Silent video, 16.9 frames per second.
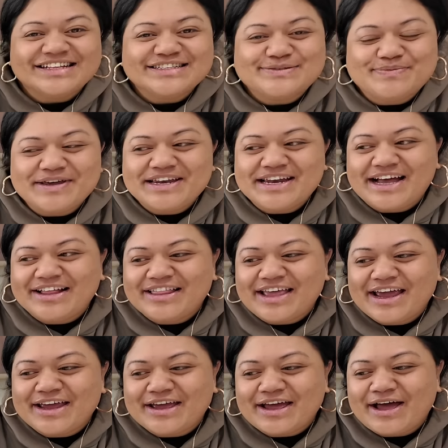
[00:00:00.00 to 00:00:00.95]
That's been our
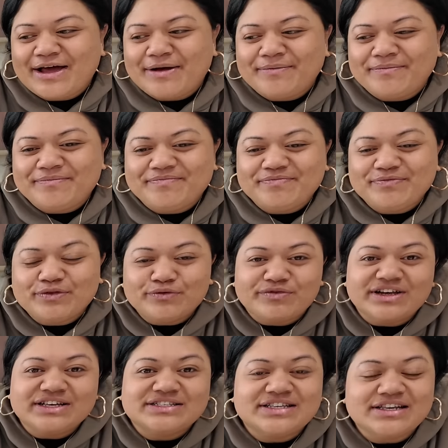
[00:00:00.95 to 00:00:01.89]
like um,
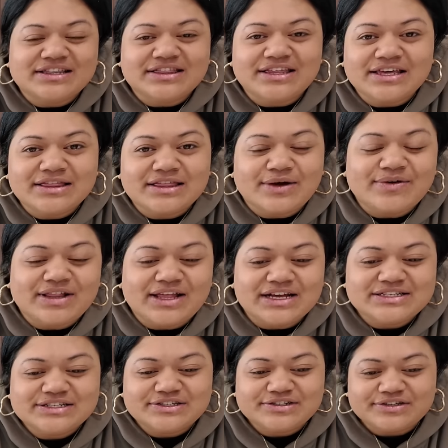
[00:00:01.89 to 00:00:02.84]
recent thing that we
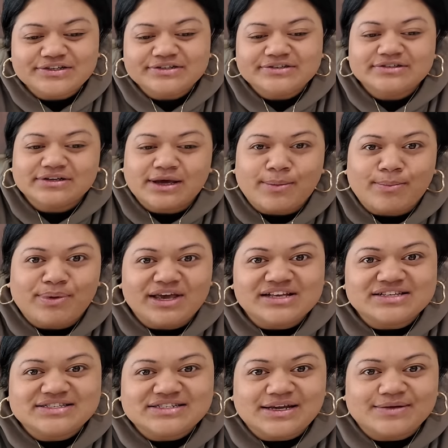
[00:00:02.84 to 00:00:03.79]
like to do,
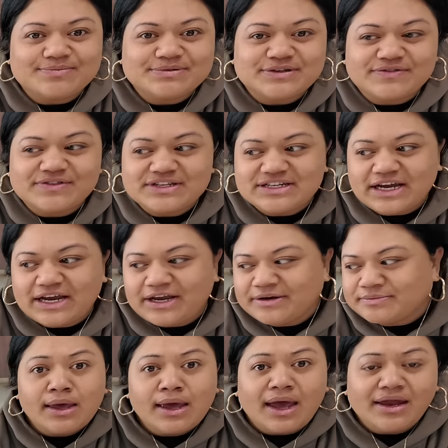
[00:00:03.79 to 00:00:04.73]
compare steps of the day.
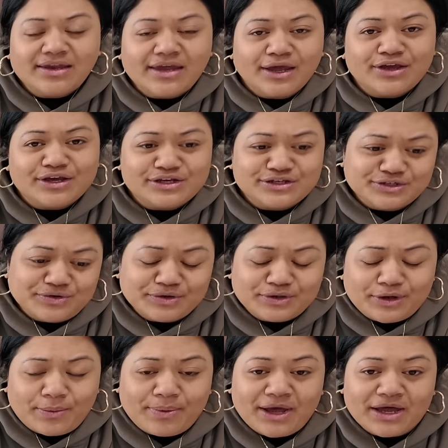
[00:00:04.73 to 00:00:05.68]
And yeah, you can do it
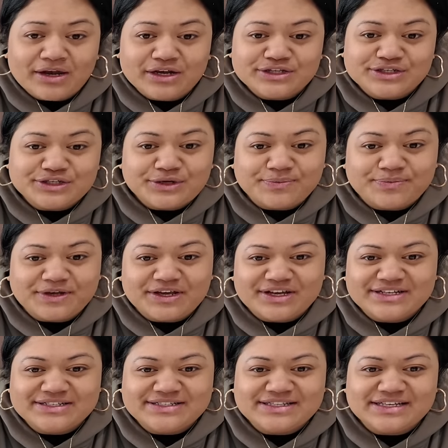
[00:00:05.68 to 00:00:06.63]
with your partner too
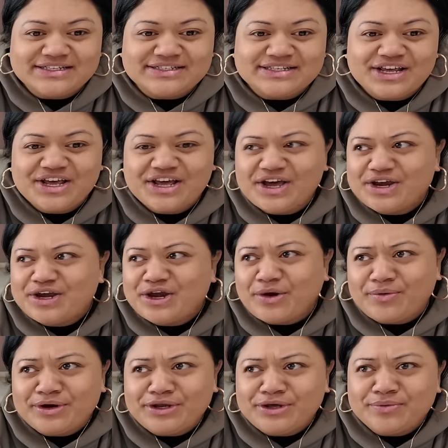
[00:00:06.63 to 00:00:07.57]
because there's
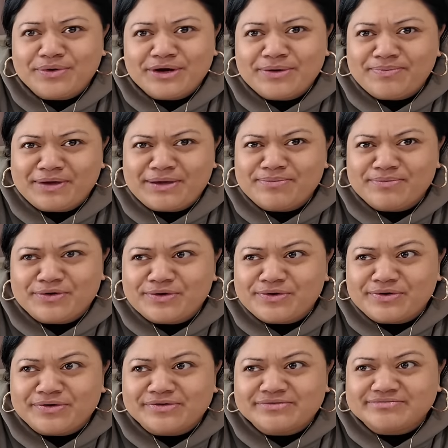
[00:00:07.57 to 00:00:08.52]
no one you want to beat
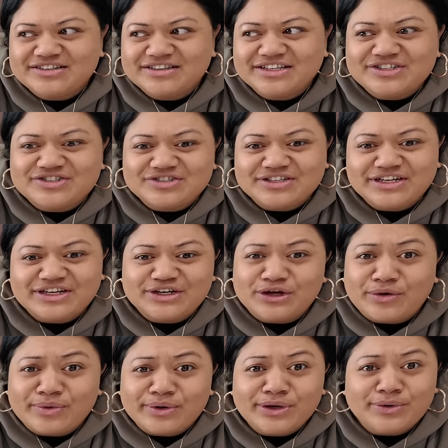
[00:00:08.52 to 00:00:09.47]
more, literally
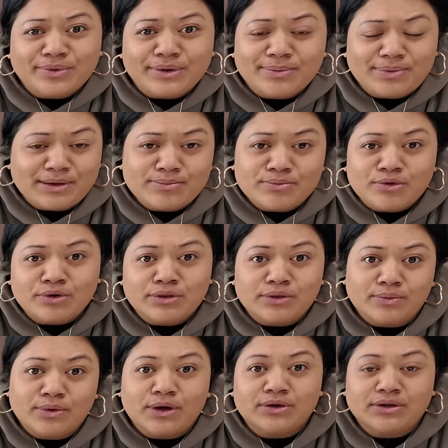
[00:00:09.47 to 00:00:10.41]
no one you want to beat more in
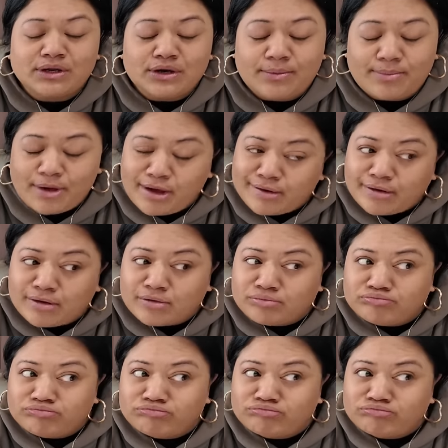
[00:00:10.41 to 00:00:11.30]
the world than your partner.